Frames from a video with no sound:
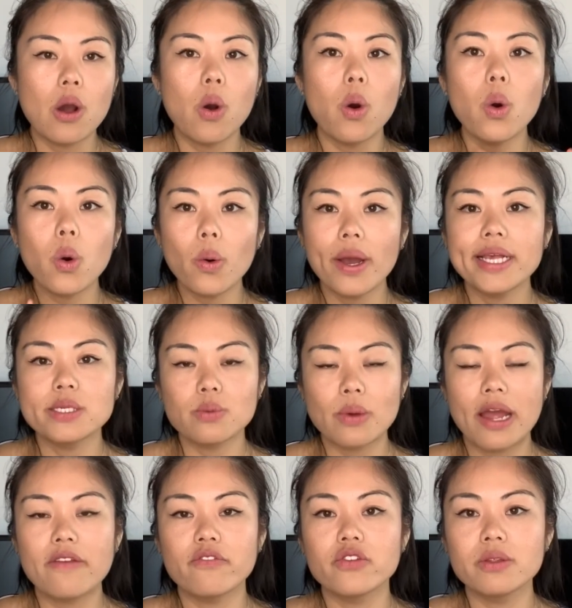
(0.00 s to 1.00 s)
Always
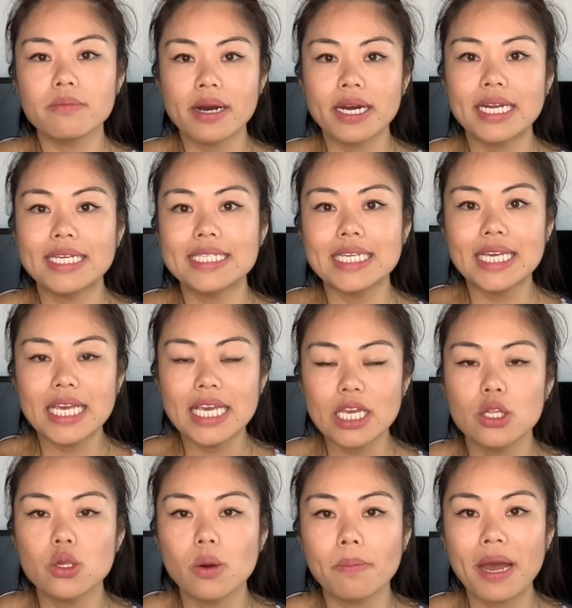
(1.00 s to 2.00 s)
wait for the money to
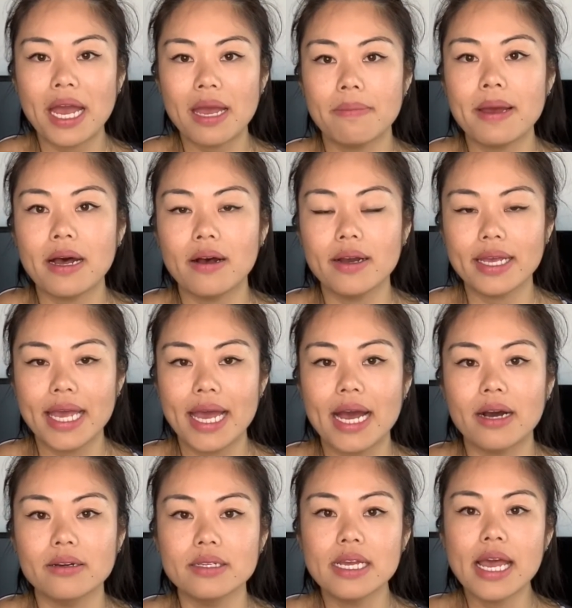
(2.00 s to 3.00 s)
hit your PayPal
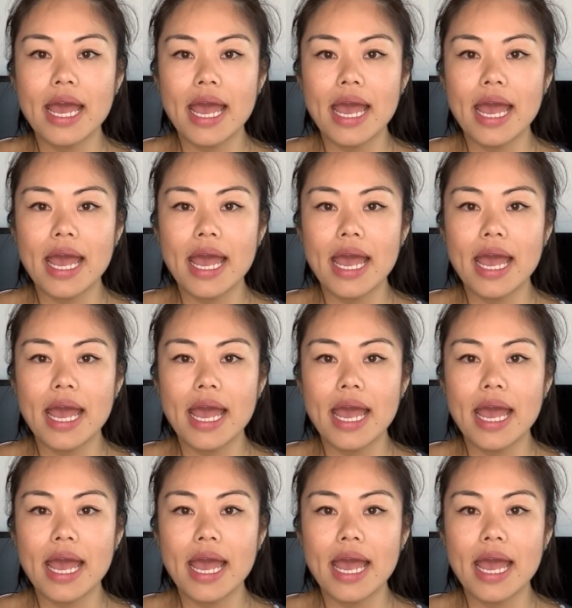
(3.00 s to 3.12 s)
account.